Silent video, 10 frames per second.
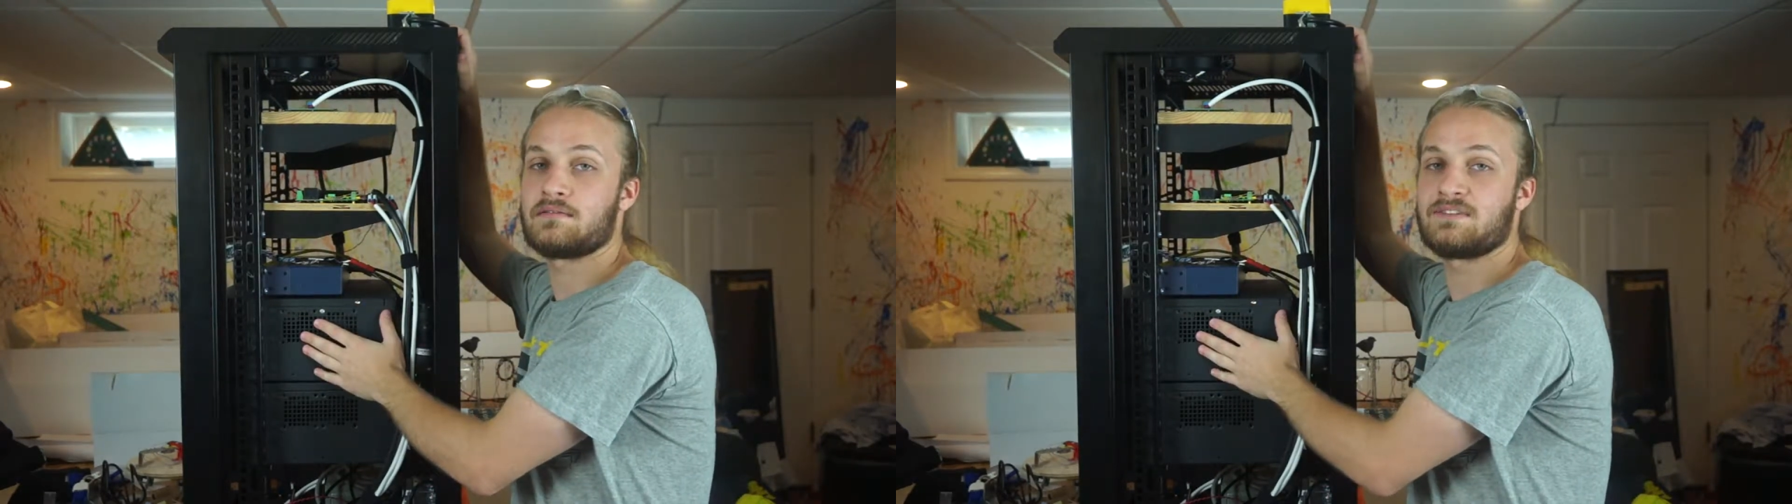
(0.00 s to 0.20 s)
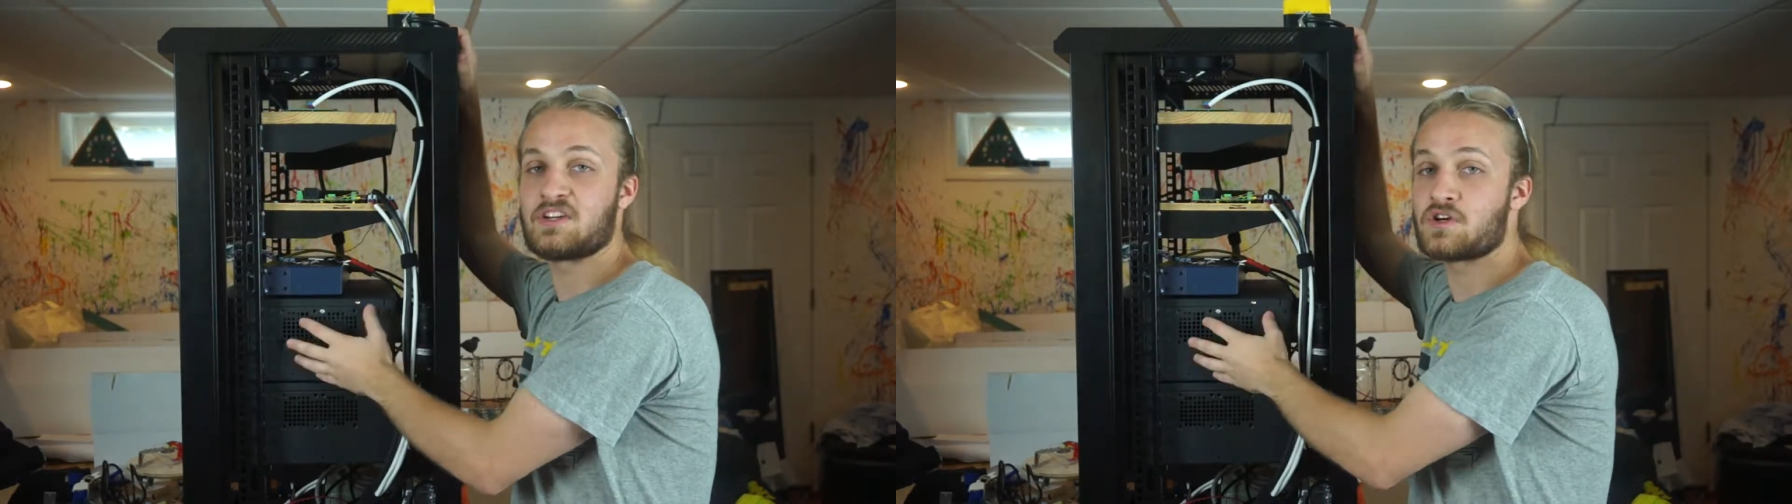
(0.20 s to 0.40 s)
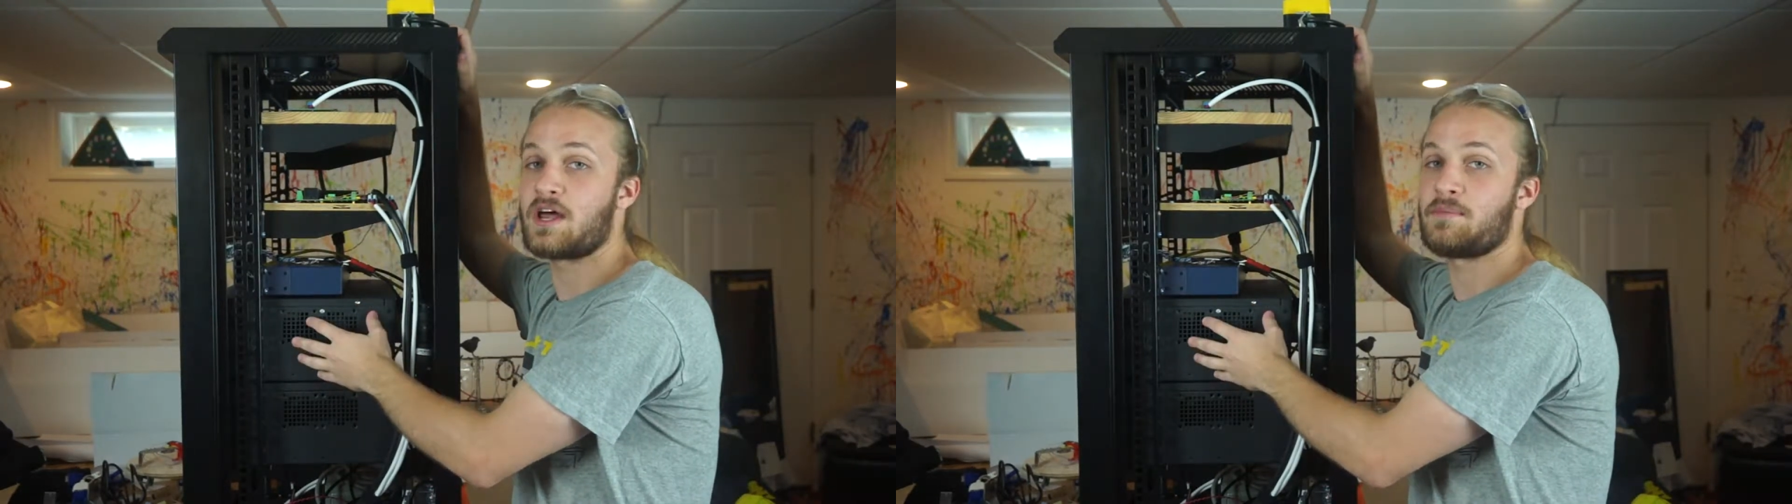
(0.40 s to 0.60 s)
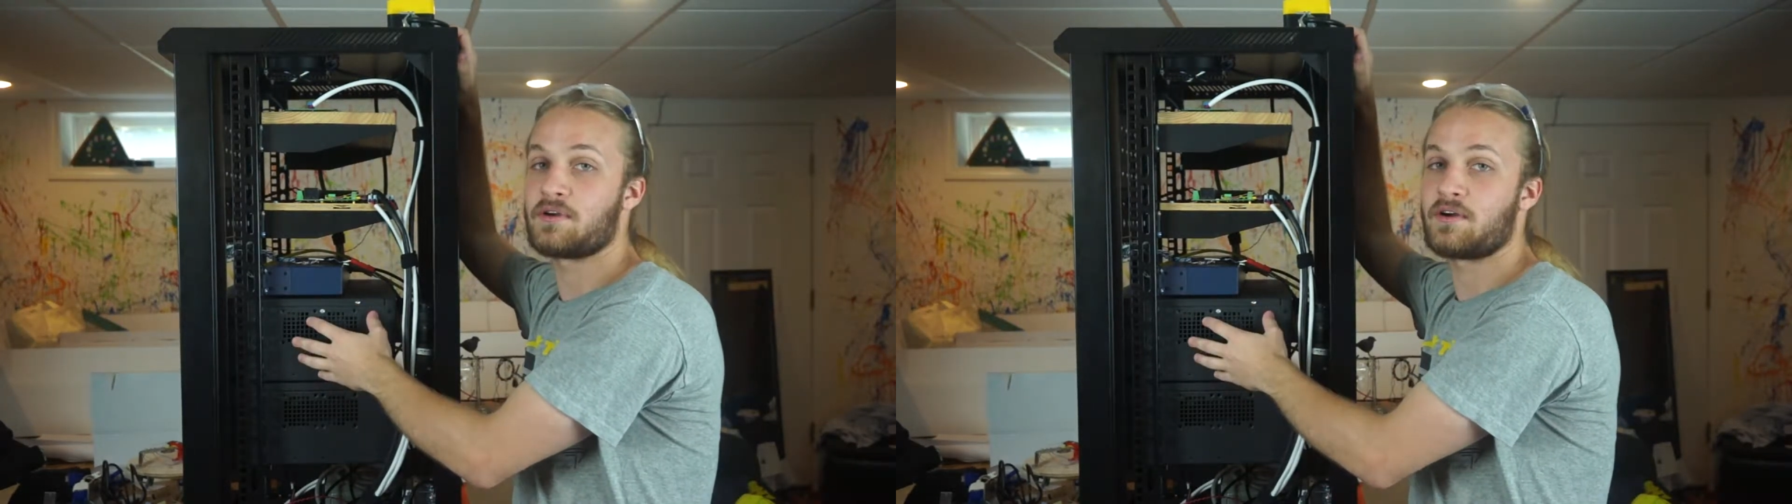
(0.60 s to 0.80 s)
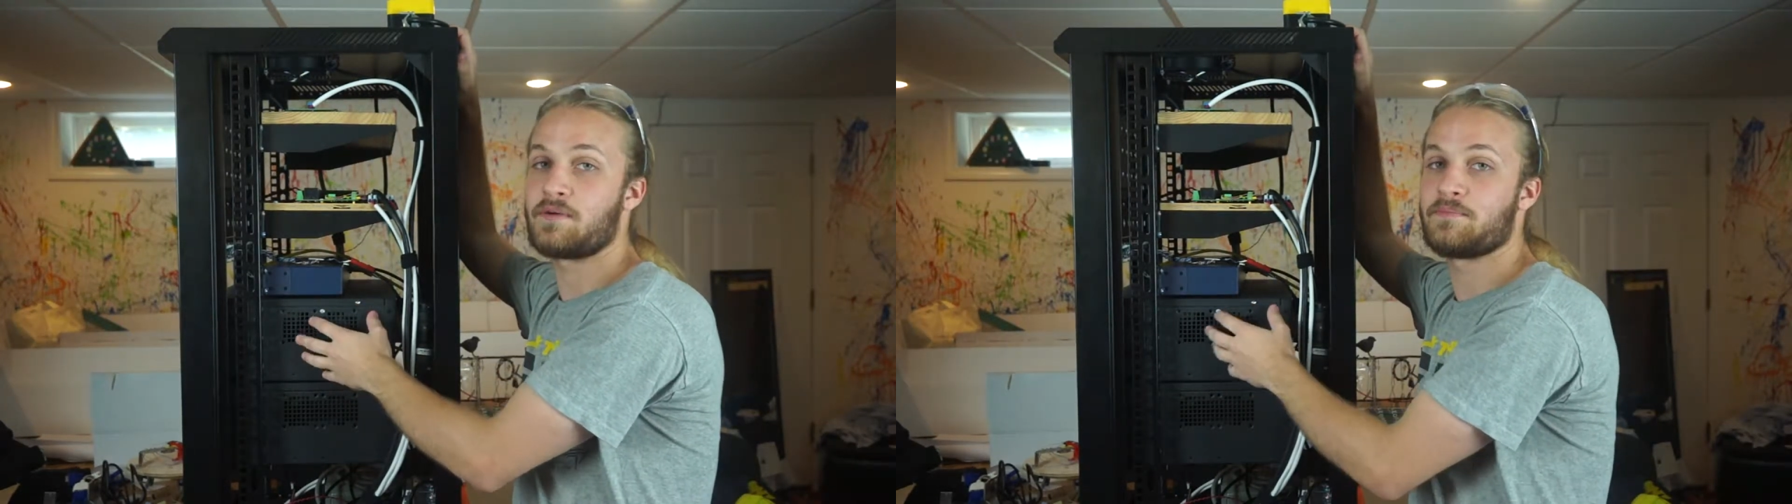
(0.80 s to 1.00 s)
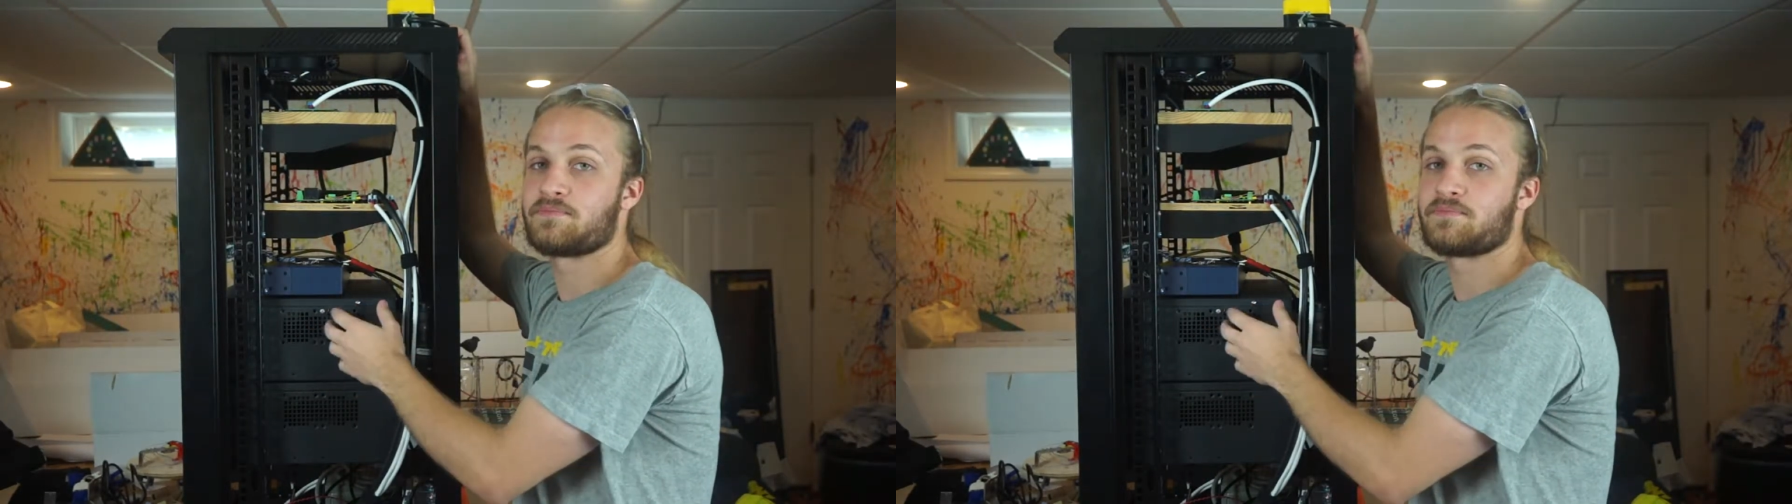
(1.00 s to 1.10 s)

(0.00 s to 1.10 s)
digital output card